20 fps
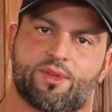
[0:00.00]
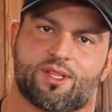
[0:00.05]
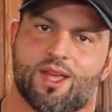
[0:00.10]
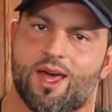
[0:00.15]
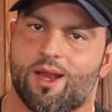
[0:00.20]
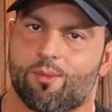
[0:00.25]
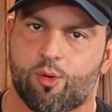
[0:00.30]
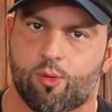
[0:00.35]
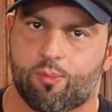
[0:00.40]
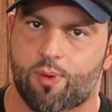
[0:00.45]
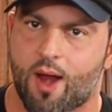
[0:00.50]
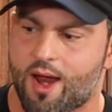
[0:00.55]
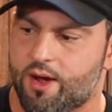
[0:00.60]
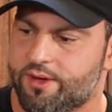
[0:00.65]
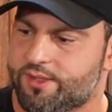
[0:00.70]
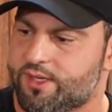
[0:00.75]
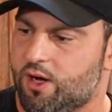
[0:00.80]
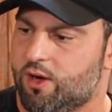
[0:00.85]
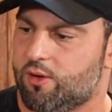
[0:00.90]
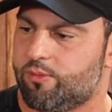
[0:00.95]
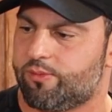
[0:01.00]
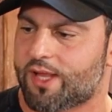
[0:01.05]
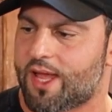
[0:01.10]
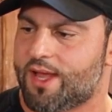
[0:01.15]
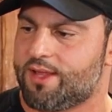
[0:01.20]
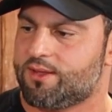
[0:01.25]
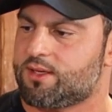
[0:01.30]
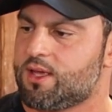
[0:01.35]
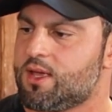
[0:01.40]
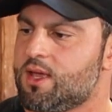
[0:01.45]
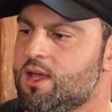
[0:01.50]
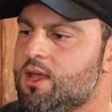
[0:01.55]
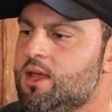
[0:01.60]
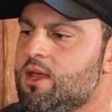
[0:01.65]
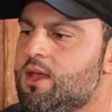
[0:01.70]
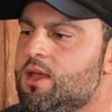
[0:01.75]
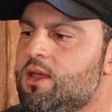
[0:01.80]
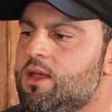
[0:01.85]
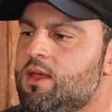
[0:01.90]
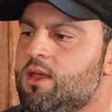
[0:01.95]
It's not a proprietary blend.
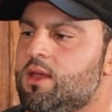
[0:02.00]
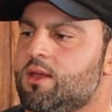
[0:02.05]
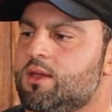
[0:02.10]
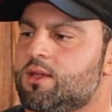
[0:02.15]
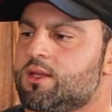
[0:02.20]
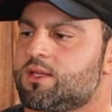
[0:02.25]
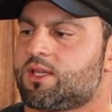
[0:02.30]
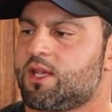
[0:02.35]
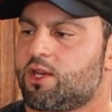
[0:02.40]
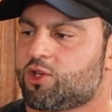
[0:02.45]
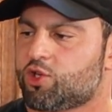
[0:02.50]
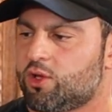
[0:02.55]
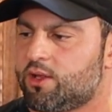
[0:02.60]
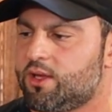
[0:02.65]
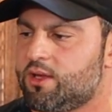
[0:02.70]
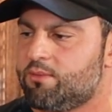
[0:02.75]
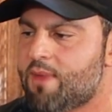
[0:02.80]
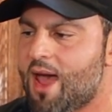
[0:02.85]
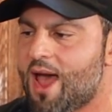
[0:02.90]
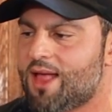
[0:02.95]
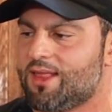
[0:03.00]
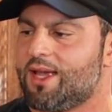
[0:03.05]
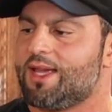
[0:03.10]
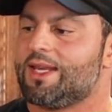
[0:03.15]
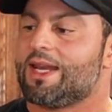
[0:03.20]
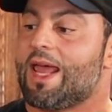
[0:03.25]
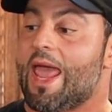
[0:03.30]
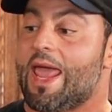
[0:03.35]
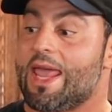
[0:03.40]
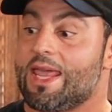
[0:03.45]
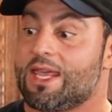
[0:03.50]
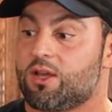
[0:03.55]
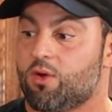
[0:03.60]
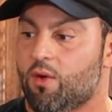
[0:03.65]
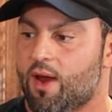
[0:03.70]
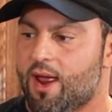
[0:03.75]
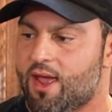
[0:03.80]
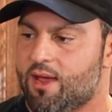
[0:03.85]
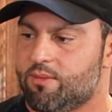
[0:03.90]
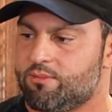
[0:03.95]
Citrulline malate, eight
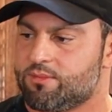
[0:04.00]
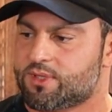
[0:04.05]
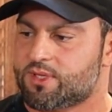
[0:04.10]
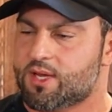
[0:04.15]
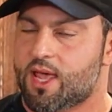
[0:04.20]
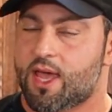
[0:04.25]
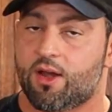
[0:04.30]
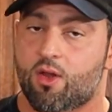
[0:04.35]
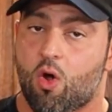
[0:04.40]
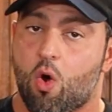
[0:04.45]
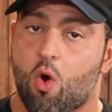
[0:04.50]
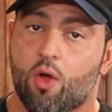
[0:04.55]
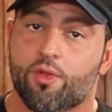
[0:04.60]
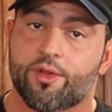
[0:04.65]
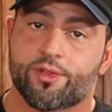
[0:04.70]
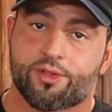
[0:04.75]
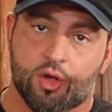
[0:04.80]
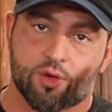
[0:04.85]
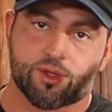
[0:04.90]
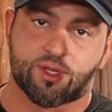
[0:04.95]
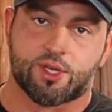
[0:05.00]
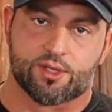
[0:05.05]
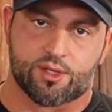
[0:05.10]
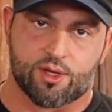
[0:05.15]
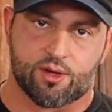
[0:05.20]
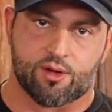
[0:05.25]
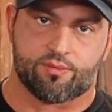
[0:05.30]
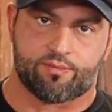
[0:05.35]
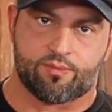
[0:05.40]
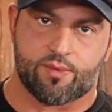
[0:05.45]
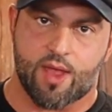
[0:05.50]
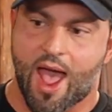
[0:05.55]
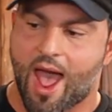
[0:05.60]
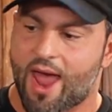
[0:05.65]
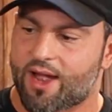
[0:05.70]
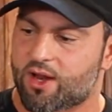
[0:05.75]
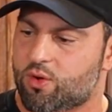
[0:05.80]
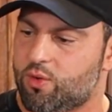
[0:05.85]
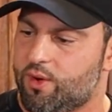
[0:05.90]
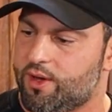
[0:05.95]
grams, and all the doses are
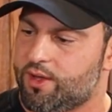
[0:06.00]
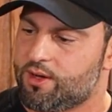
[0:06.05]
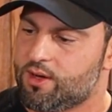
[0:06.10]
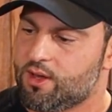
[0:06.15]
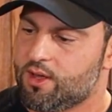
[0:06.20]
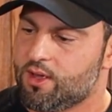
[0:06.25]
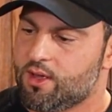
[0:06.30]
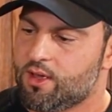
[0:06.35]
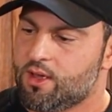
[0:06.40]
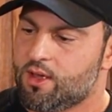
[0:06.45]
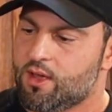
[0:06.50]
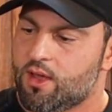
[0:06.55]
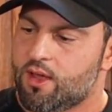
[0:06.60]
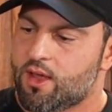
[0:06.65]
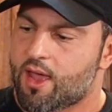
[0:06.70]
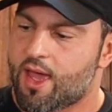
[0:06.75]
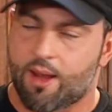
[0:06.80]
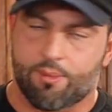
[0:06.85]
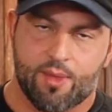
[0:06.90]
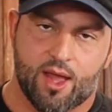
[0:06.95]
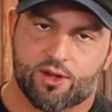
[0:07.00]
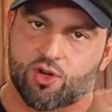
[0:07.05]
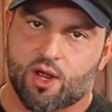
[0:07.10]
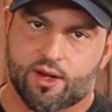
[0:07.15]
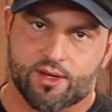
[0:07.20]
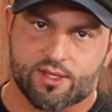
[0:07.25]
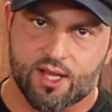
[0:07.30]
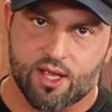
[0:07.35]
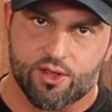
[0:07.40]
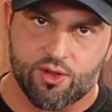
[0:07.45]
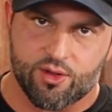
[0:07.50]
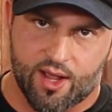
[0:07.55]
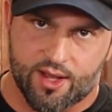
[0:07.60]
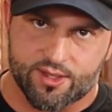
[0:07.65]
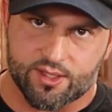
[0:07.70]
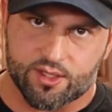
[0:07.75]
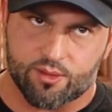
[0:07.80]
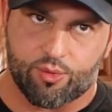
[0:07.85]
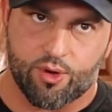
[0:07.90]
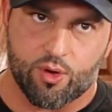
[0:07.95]
adequate. And I'm not trying to sell you
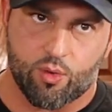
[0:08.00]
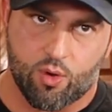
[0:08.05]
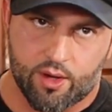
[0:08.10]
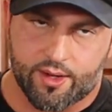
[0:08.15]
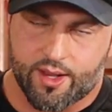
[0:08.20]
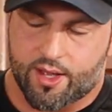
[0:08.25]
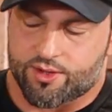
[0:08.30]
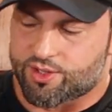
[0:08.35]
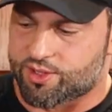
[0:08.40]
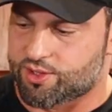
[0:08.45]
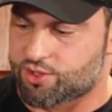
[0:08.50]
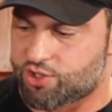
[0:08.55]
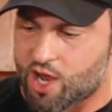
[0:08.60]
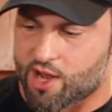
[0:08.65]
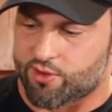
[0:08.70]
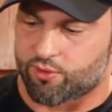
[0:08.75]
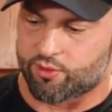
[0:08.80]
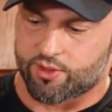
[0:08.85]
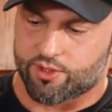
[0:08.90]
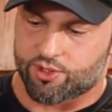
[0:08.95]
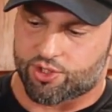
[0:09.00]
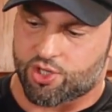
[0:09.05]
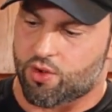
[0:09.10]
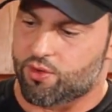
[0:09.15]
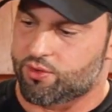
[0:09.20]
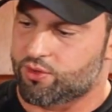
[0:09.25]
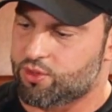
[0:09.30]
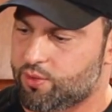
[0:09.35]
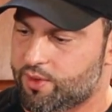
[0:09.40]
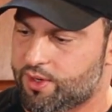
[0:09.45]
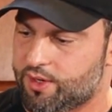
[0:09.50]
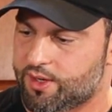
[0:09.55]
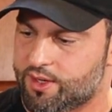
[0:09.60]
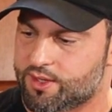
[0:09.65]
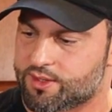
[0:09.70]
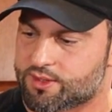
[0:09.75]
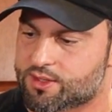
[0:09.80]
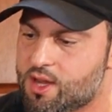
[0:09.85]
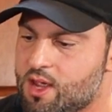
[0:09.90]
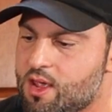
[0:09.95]
guys in the pre workout, just genuinely showing you what it
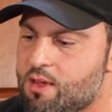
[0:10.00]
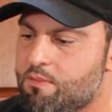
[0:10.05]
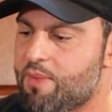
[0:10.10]
is.